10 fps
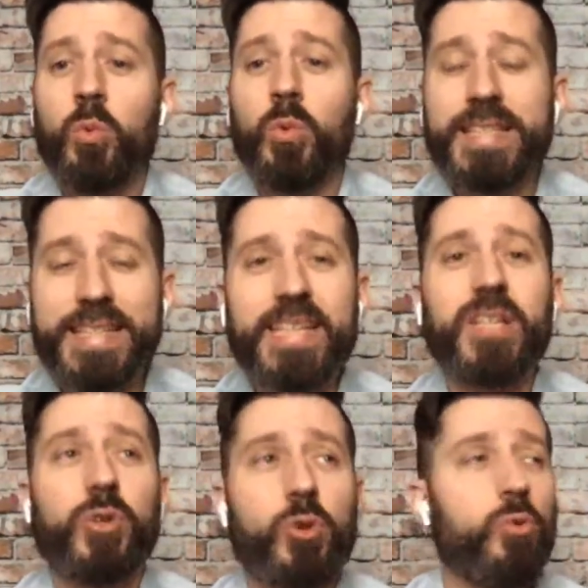would
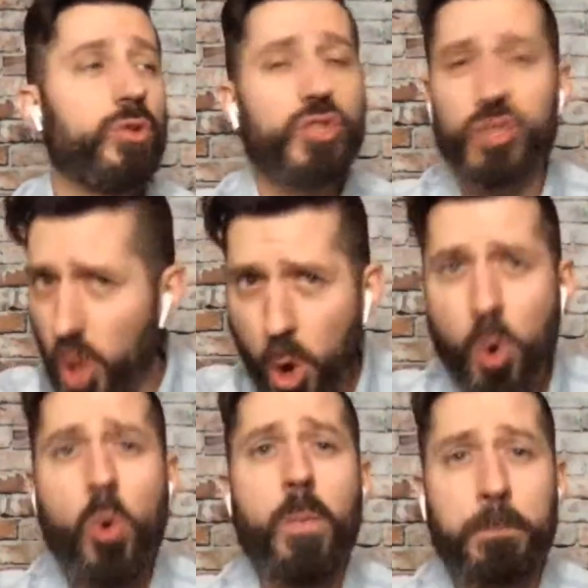get you
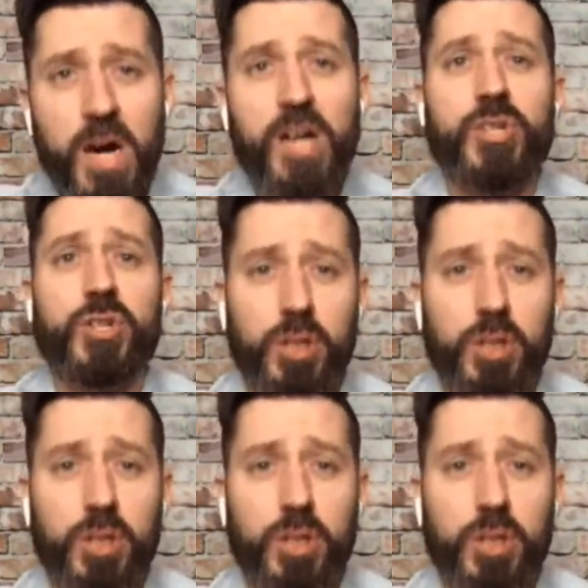so much